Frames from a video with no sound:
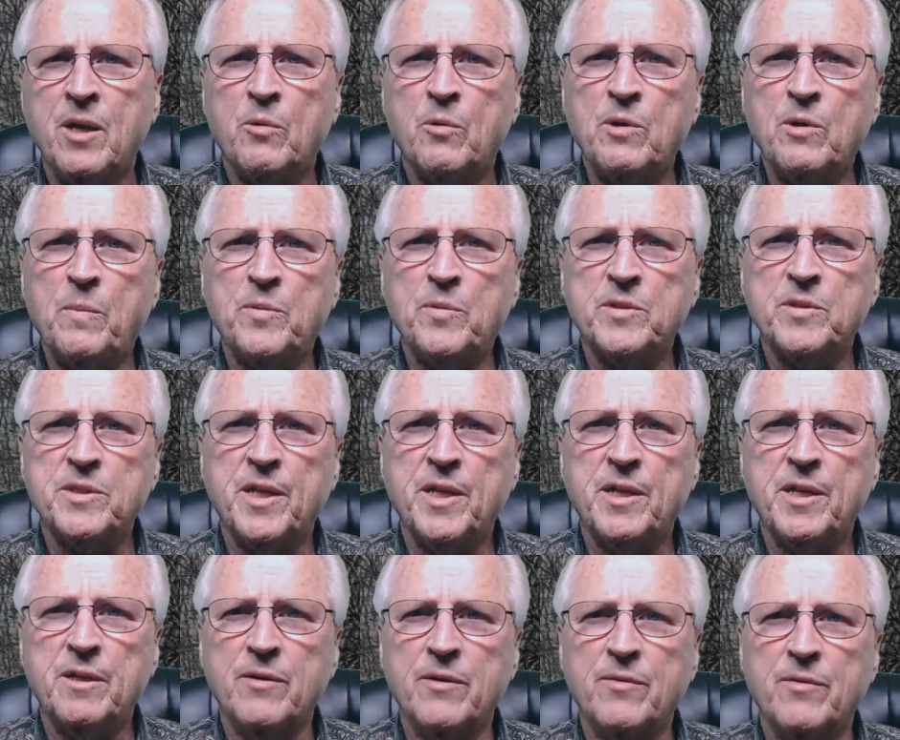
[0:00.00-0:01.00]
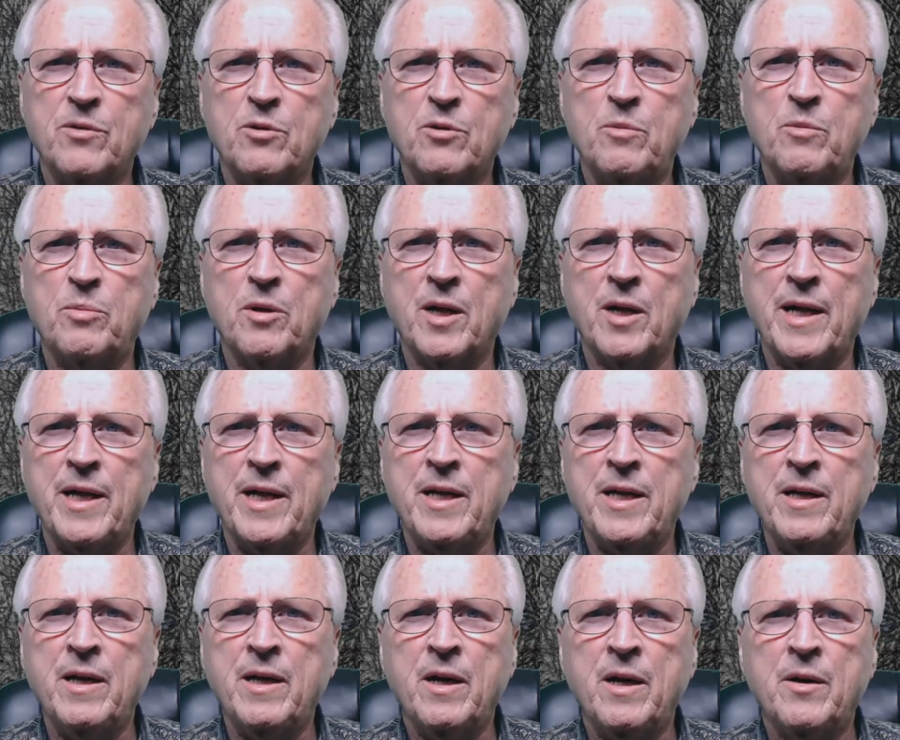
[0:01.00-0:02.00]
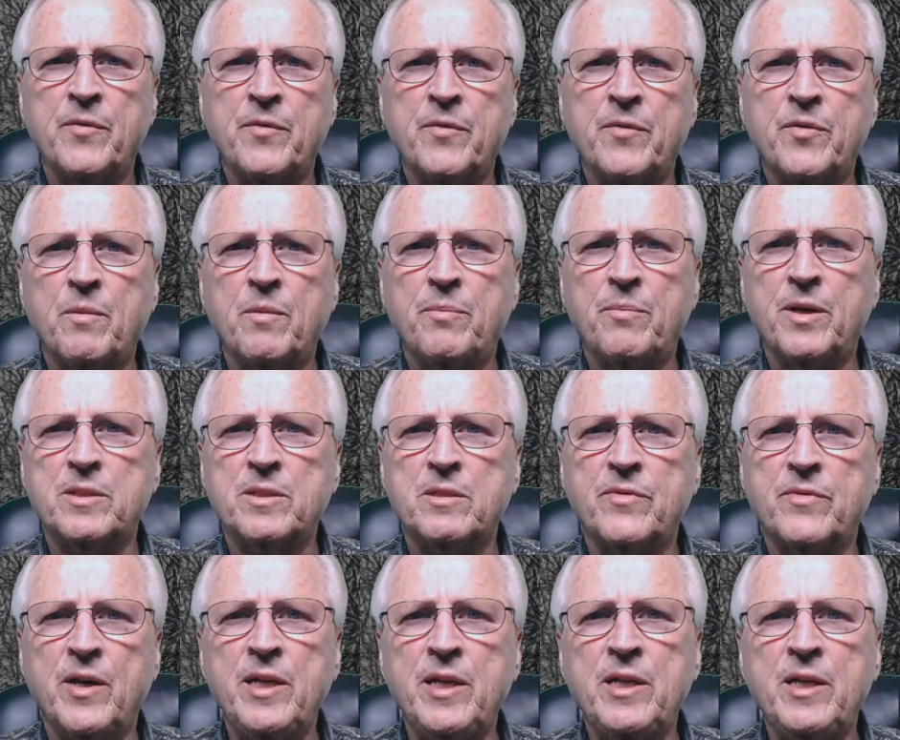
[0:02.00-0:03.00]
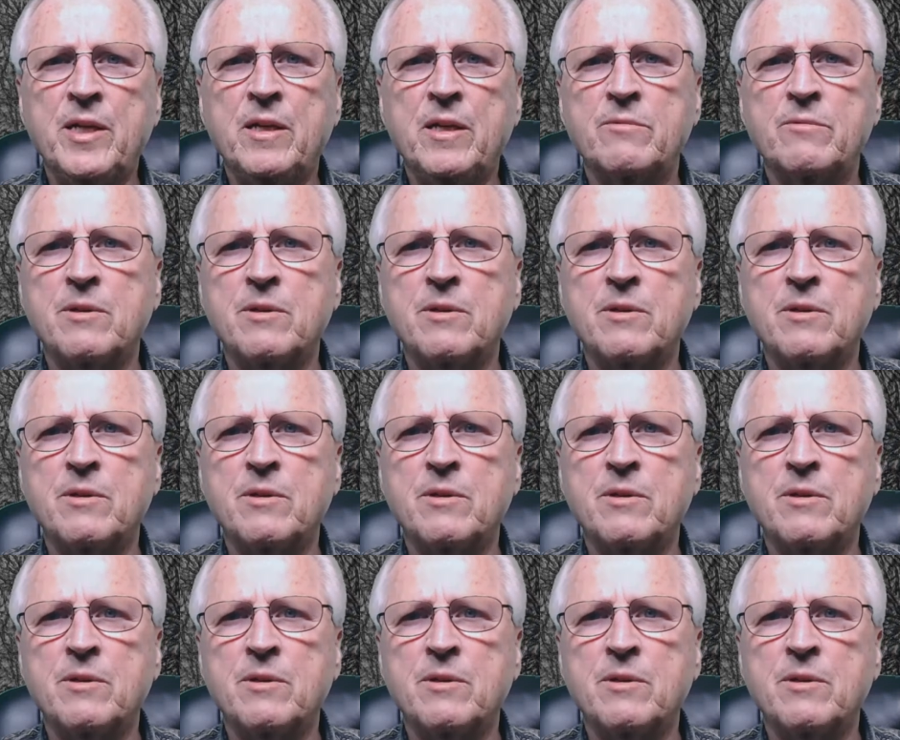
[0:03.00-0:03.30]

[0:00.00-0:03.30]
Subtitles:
Representative Lou Barletta from Pennsylvania, and